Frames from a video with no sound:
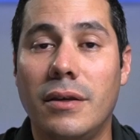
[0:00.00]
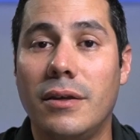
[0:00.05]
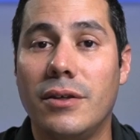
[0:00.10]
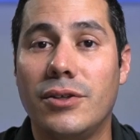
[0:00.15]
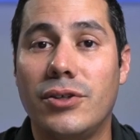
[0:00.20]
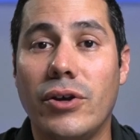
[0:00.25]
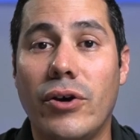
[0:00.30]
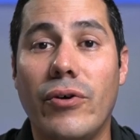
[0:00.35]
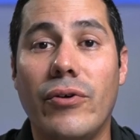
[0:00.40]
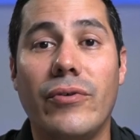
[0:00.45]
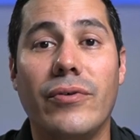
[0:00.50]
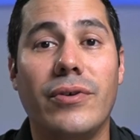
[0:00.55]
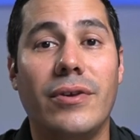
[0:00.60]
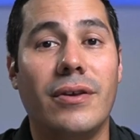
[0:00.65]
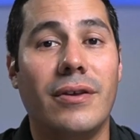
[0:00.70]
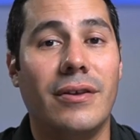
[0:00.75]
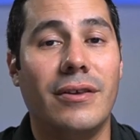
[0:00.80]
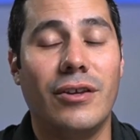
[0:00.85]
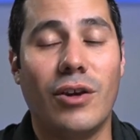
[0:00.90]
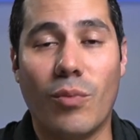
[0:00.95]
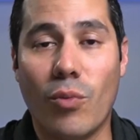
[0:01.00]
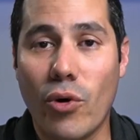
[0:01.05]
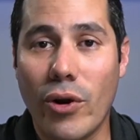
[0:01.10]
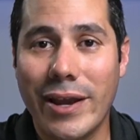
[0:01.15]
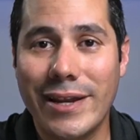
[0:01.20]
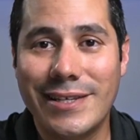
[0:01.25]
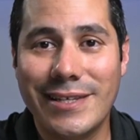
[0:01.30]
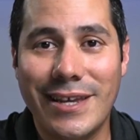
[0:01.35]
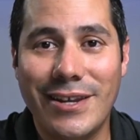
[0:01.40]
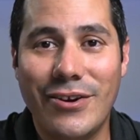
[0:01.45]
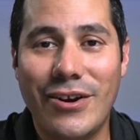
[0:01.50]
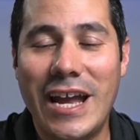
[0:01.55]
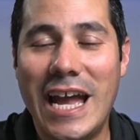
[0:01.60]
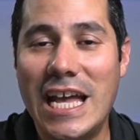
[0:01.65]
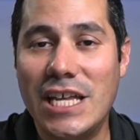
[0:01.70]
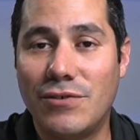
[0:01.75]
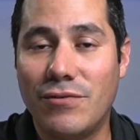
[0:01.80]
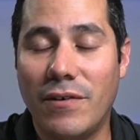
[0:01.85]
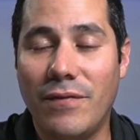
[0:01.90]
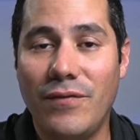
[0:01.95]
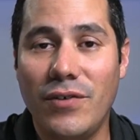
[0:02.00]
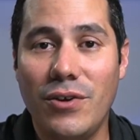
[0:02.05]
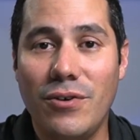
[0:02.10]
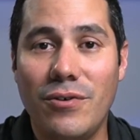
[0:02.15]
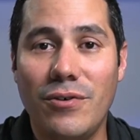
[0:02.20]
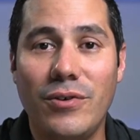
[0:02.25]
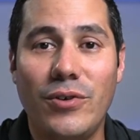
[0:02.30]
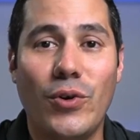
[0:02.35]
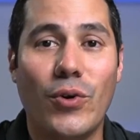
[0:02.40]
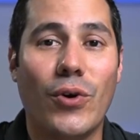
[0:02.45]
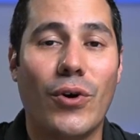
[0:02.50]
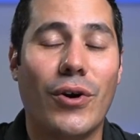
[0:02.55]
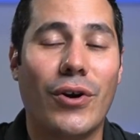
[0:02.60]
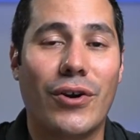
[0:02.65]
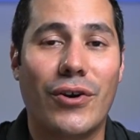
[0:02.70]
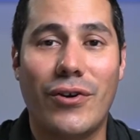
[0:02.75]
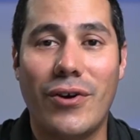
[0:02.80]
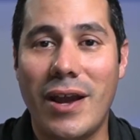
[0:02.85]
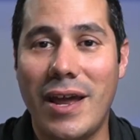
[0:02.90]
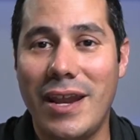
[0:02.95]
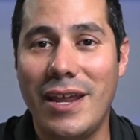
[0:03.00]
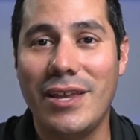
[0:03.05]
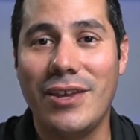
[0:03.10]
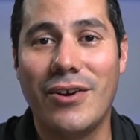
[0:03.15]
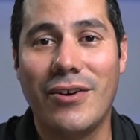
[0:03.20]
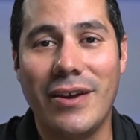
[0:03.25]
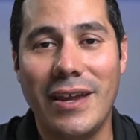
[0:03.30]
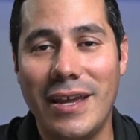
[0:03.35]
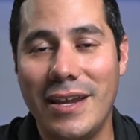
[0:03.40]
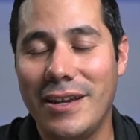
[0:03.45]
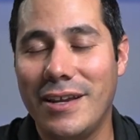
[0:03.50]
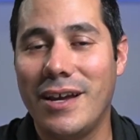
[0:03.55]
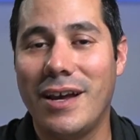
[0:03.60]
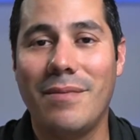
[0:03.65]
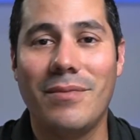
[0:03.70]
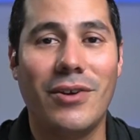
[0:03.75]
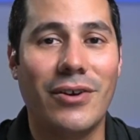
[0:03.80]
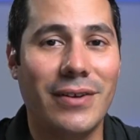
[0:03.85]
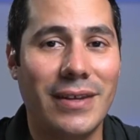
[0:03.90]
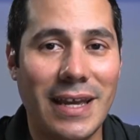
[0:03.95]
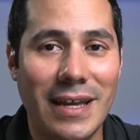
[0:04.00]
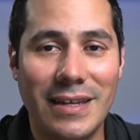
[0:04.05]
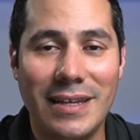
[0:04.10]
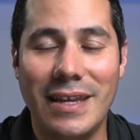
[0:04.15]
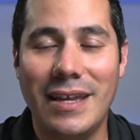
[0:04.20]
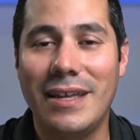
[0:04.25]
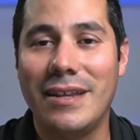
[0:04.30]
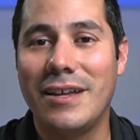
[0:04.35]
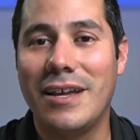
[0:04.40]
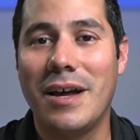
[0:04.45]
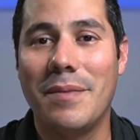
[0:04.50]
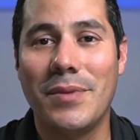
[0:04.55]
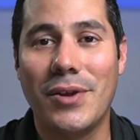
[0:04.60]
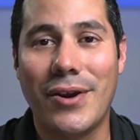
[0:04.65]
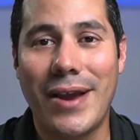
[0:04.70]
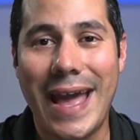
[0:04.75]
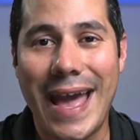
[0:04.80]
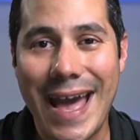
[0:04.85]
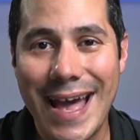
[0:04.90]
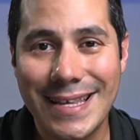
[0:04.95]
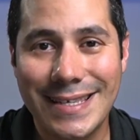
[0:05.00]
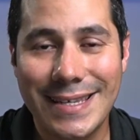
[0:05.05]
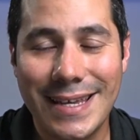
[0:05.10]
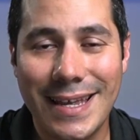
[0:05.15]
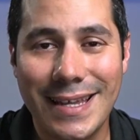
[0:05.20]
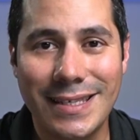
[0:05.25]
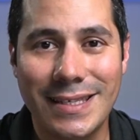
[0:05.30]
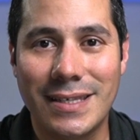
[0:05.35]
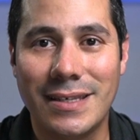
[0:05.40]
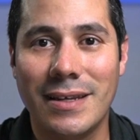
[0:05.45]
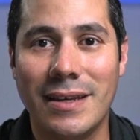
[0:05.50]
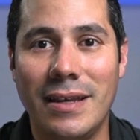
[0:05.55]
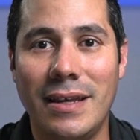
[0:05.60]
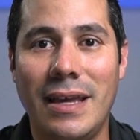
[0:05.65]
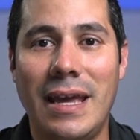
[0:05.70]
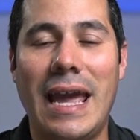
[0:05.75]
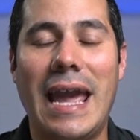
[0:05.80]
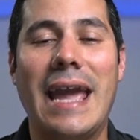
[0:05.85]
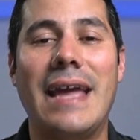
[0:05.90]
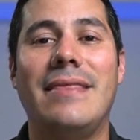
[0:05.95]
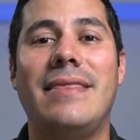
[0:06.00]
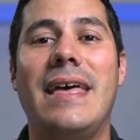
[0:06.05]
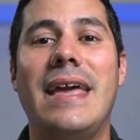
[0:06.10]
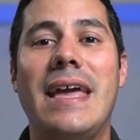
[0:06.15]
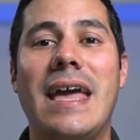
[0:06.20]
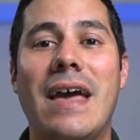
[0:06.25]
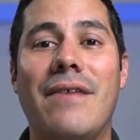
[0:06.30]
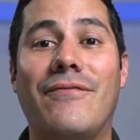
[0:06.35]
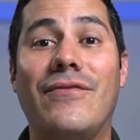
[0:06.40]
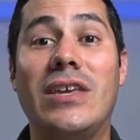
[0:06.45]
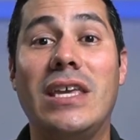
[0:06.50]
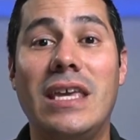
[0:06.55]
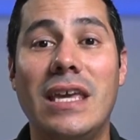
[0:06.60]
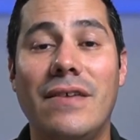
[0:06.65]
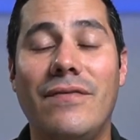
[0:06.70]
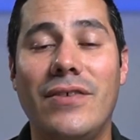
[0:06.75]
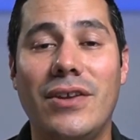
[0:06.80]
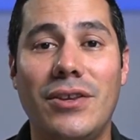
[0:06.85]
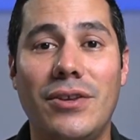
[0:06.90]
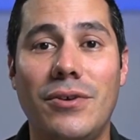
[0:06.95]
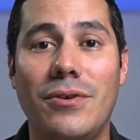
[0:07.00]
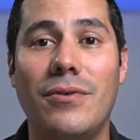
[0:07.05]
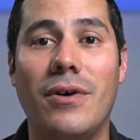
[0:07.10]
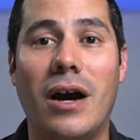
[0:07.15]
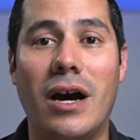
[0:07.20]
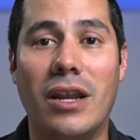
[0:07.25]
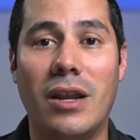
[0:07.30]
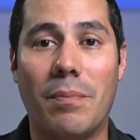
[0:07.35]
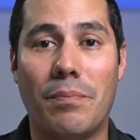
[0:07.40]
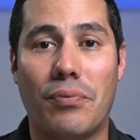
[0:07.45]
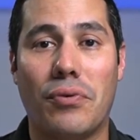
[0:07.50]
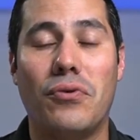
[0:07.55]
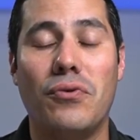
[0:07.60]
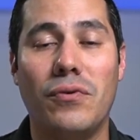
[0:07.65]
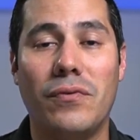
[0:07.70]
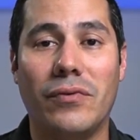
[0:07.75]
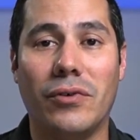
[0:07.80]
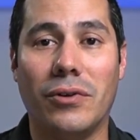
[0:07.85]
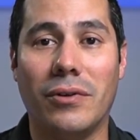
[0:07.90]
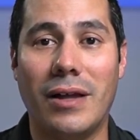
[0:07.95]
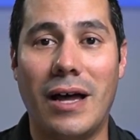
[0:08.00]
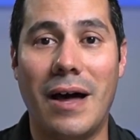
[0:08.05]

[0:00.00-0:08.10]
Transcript: So your mortgage lender has reviewed your credit, your income, your debt to income, your assets, and they have given you an approval